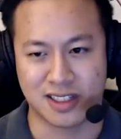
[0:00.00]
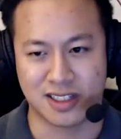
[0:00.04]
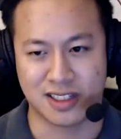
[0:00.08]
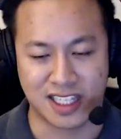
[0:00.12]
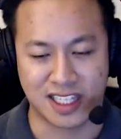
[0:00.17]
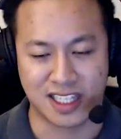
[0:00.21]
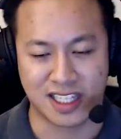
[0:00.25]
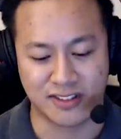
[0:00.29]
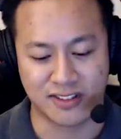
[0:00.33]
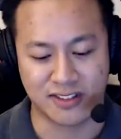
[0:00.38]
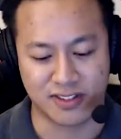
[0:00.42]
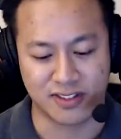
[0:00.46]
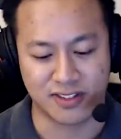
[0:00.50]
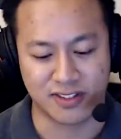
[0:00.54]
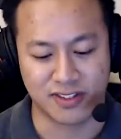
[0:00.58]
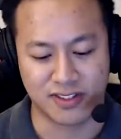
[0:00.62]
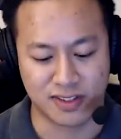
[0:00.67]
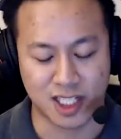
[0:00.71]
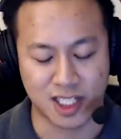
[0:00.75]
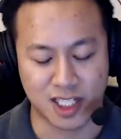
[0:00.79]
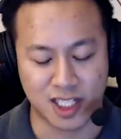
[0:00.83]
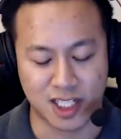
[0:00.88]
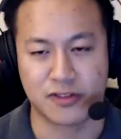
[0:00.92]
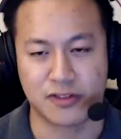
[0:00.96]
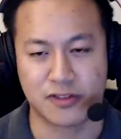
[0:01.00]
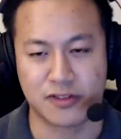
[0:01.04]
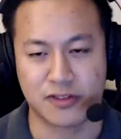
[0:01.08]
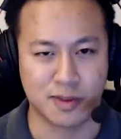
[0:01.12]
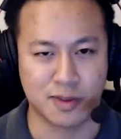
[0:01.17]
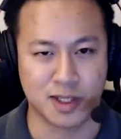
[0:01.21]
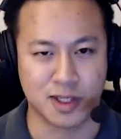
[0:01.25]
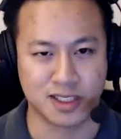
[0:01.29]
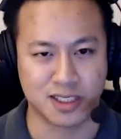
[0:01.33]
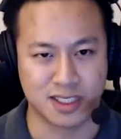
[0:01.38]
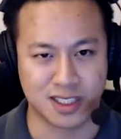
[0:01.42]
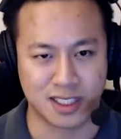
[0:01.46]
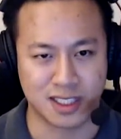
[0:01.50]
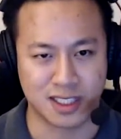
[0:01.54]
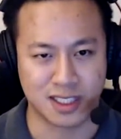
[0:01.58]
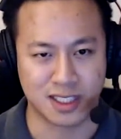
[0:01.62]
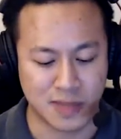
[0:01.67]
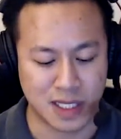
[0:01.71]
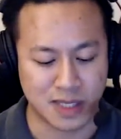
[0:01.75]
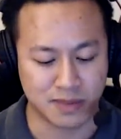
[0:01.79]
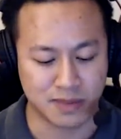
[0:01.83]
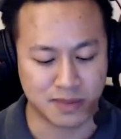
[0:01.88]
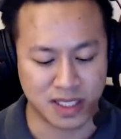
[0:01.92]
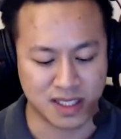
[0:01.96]
Like if talking about frameworks, it
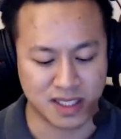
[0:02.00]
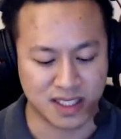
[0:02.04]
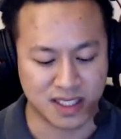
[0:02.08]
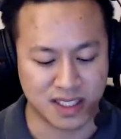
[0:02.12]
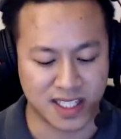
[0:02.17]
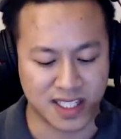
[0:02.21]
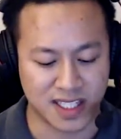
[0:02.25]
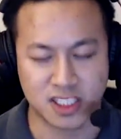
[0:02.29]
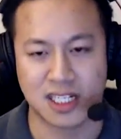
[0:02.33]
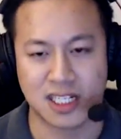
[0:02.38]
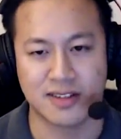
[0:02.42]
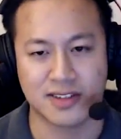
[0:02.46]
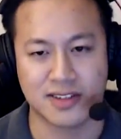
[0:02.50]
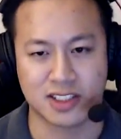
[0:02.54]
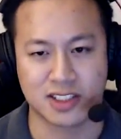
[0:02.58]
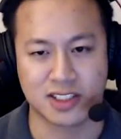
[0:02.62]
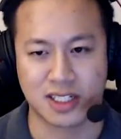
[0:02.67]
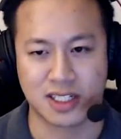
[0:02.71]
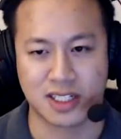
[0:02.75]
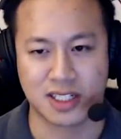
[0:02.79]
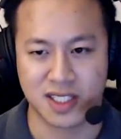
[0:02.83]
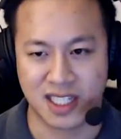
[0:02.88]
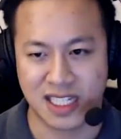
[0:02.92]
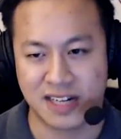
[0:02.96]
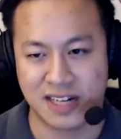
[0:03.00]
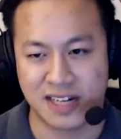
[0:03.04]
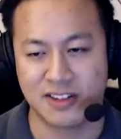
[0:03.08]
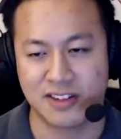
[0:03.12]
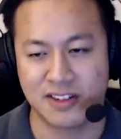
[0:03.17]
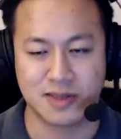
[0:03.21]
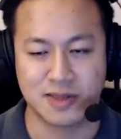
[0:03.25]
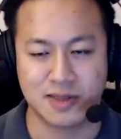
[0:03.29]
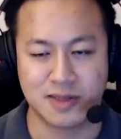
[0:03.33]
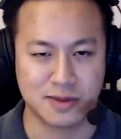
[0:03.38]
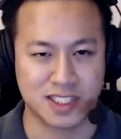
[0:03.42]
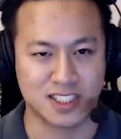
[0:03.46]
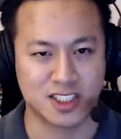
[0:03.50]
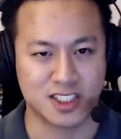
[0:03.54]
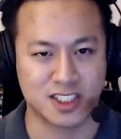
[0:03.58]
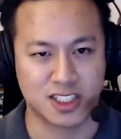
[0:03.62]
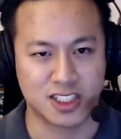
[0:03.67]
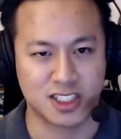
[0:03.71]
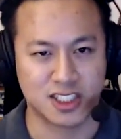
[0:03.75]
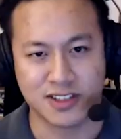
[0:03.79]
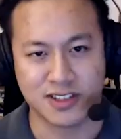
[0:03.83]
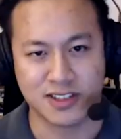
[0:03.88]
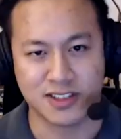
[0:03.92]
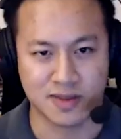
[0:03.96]
might be like JavaScript. And every time someone says
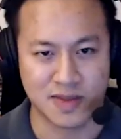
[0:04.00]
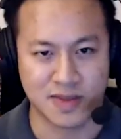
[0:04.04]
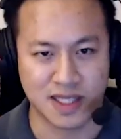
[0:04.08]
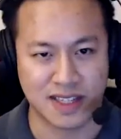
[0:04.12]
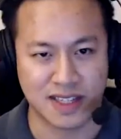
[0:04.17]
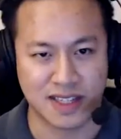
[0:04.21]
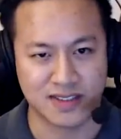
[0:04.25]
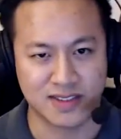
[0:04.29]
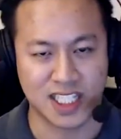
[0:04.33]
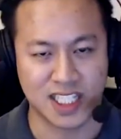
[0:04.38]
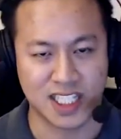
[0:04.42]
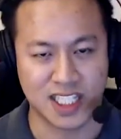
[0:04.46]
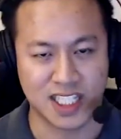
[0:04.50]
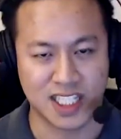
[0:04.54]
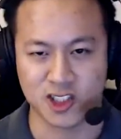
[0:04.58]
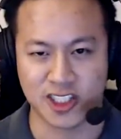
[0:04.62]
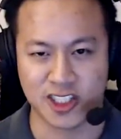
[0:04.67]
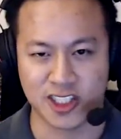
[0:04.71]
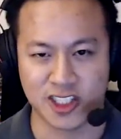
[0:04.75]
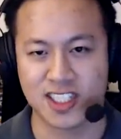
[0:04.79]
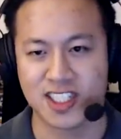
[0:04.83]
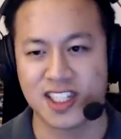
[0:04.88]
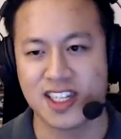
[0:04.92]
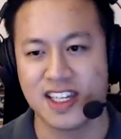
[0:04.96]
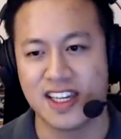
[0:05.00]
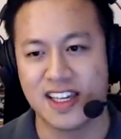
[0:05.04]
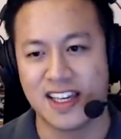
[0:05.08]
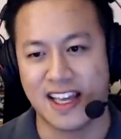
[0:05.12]
JavaScript, they have to take a drink.